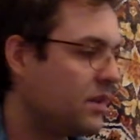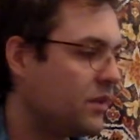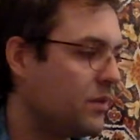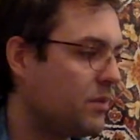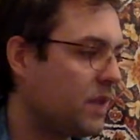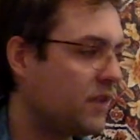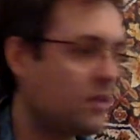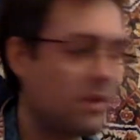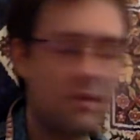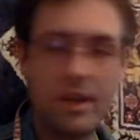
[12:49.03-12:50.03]
the place
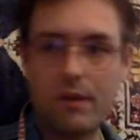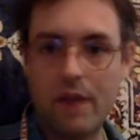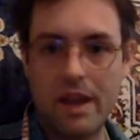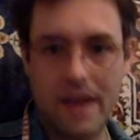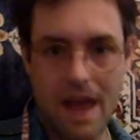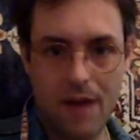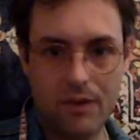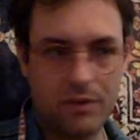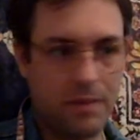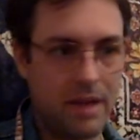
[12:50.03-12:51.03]
I'm living in right now,
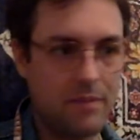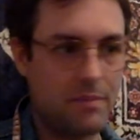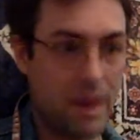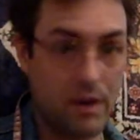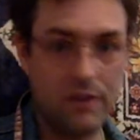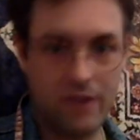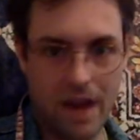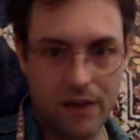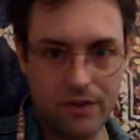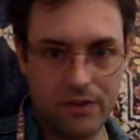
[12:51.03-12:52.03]
it's my parents'
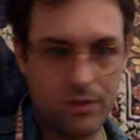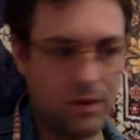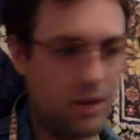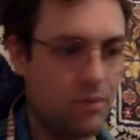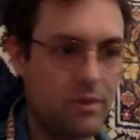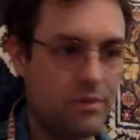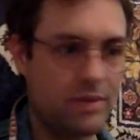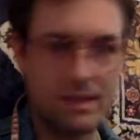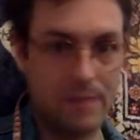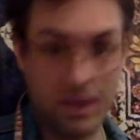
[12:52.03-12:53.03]
house.
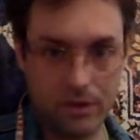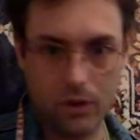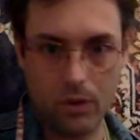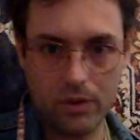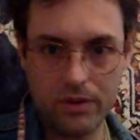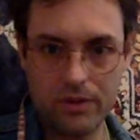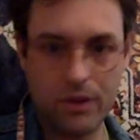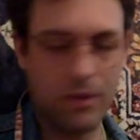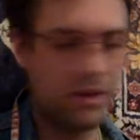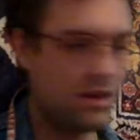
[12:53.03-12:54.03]
It's being sold,
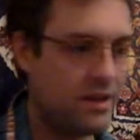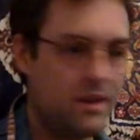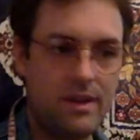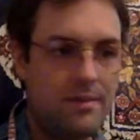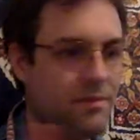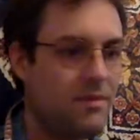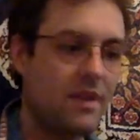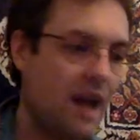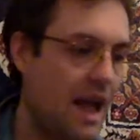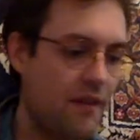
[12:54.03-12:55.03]
so
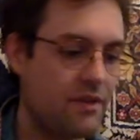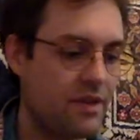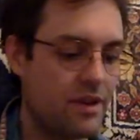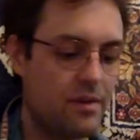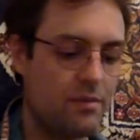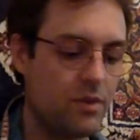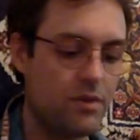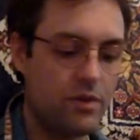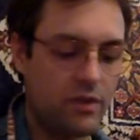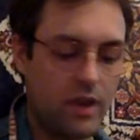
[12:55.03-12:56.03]
I have to
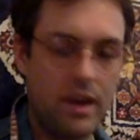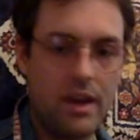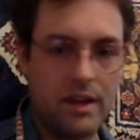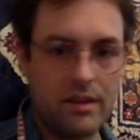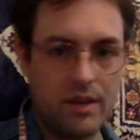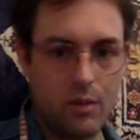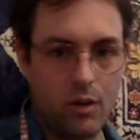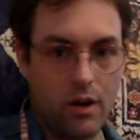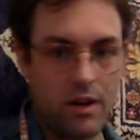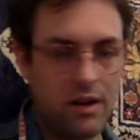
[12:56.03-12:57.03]
move to a city and get
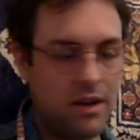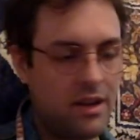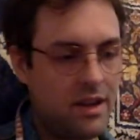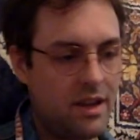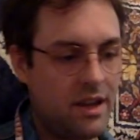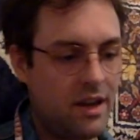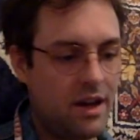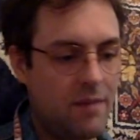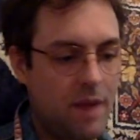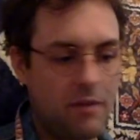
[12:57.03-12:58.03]
work.
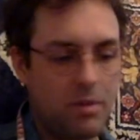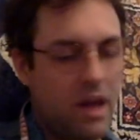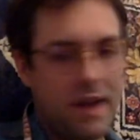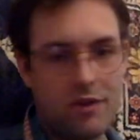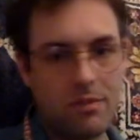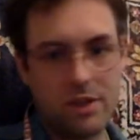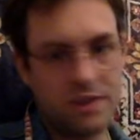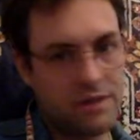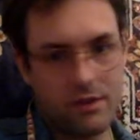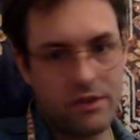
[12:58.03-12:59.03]
I've applied to a
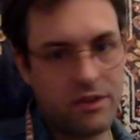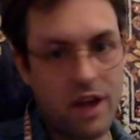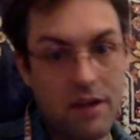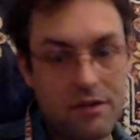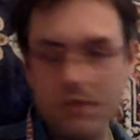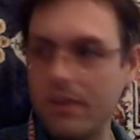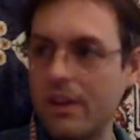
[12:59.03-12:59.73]
bunch of different stuff.